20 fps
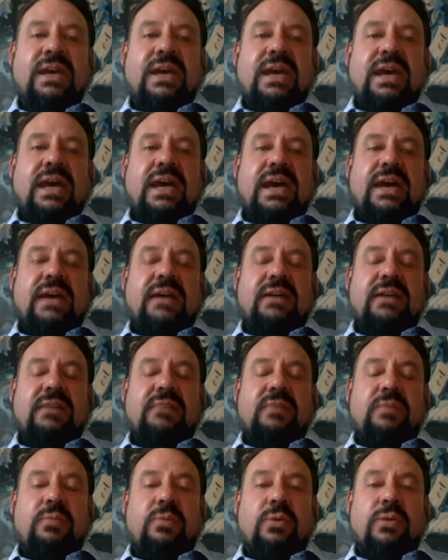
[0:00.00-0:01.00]
And
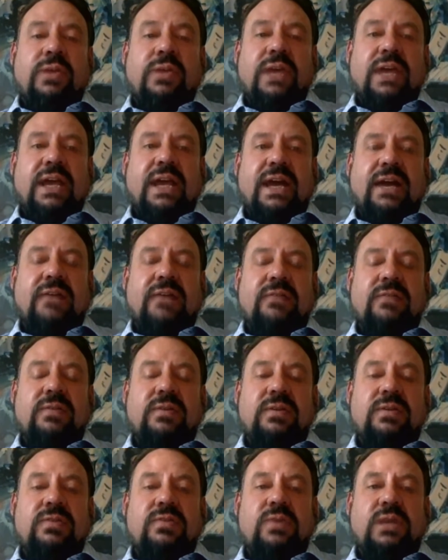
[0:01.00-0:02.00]
we brought that out
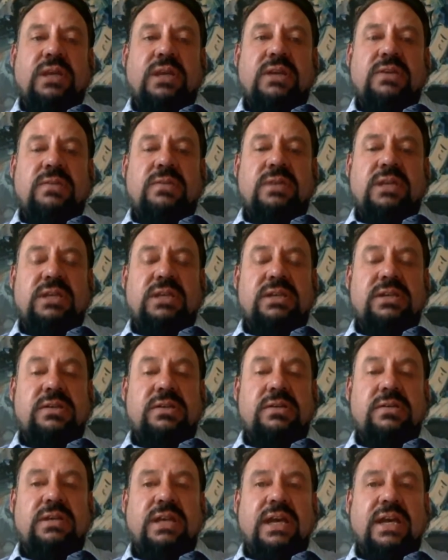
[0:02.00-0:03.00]
with
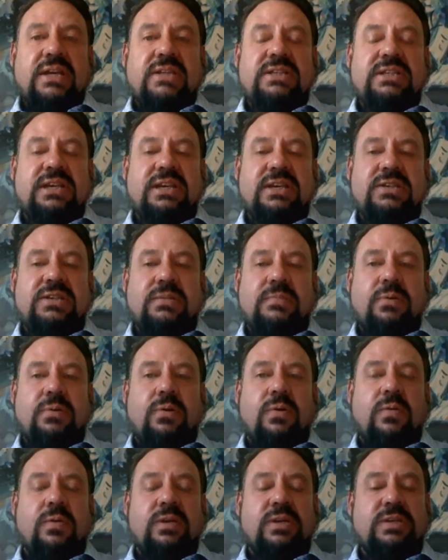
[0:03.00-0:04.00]
2022-6
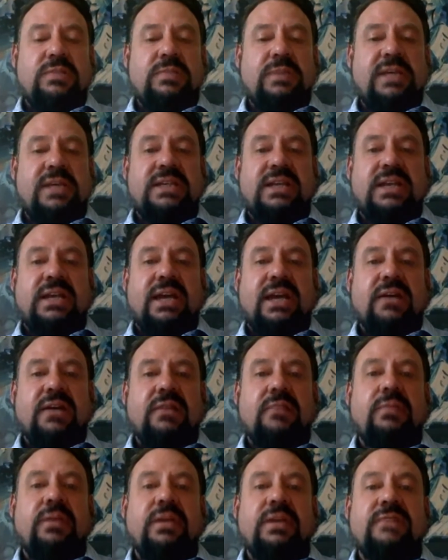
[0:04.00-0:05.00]
support, which is basically
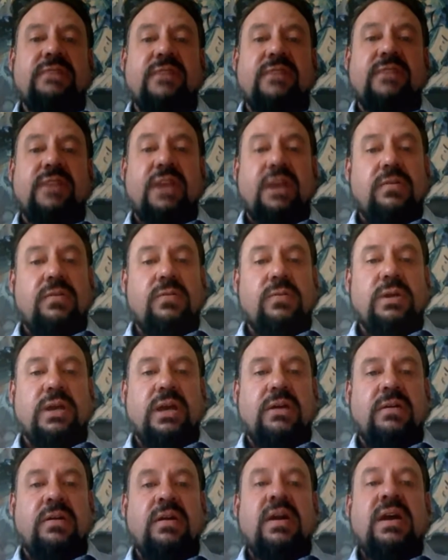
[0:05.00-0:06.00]
uncompressed video and
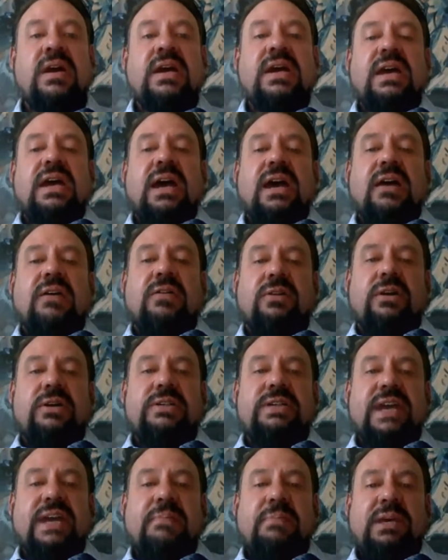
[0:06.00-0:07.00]
audio
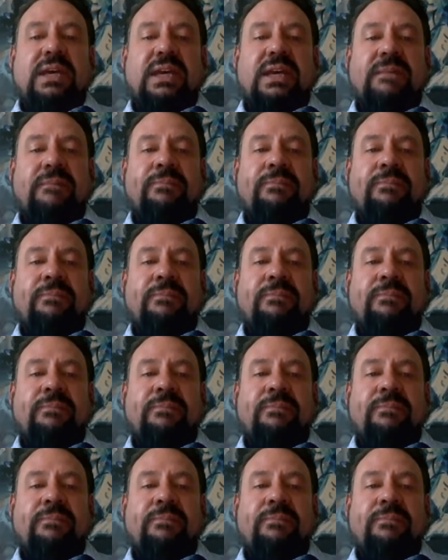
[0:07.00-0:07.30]
across IP.